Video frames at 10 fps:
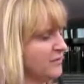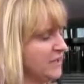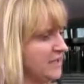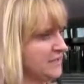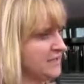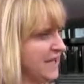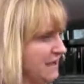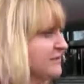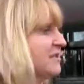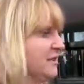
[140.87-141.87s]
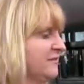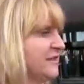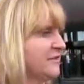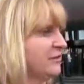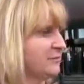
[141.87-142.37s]
The downside of
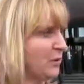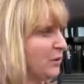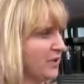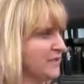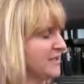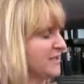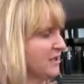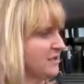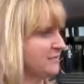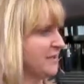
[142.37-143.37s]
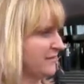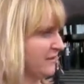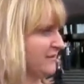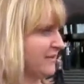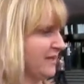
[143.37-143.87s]
this for employers is going to be
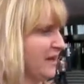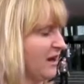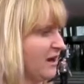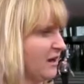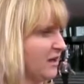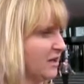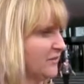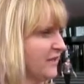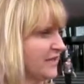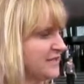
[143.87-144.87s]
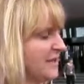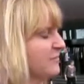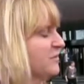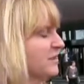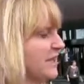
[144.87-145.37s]
that the
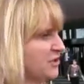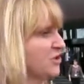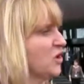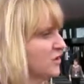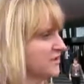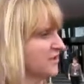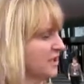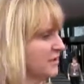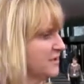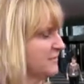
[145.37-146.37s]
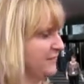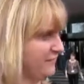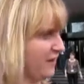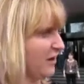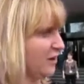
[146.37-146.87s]
examination costs are going to be
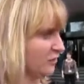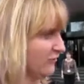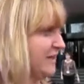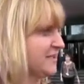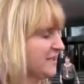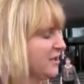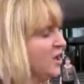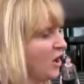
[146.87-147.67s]
far greater.